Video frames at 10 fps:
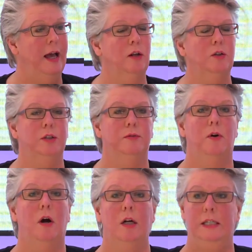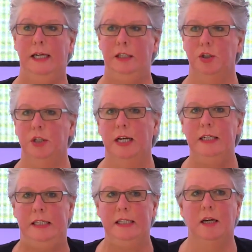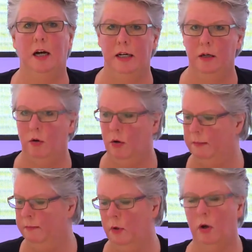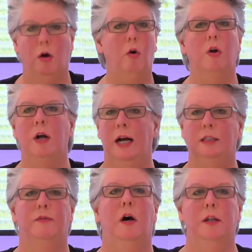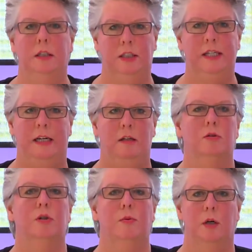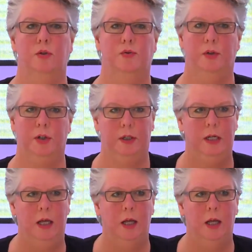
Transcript: and also for architecture and design, or all kind of other techno transfer